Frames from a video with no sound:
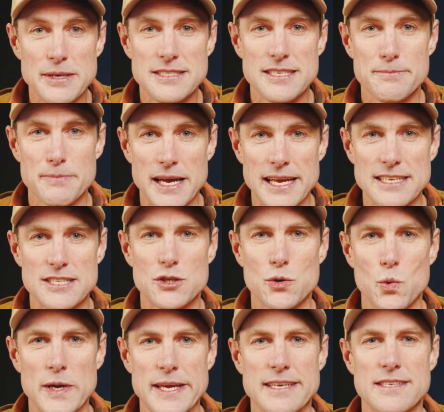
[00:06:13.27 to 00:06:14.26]
to make
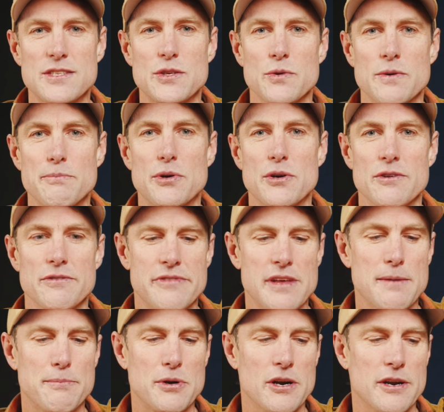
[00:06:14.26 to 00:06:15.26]
tweaks to improve
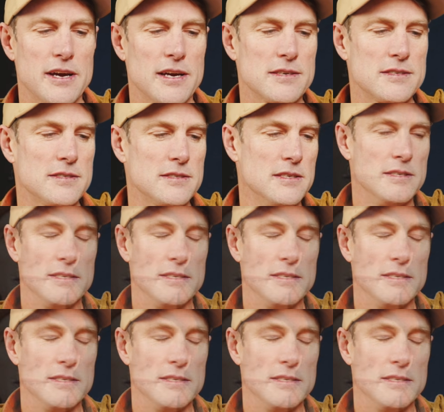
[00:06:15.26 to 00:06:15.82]
their products.